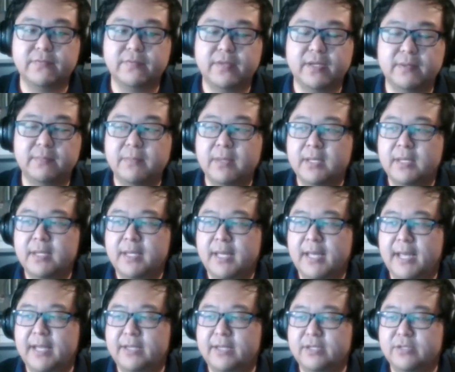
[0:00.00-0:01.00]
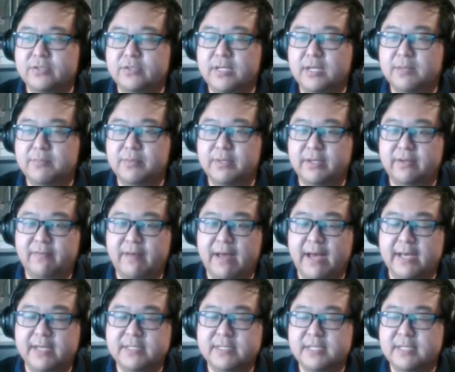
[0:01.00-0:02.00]
them, and they sold out pretty
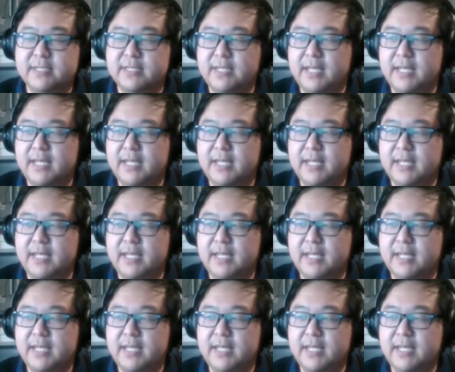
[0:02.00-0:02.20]
fast.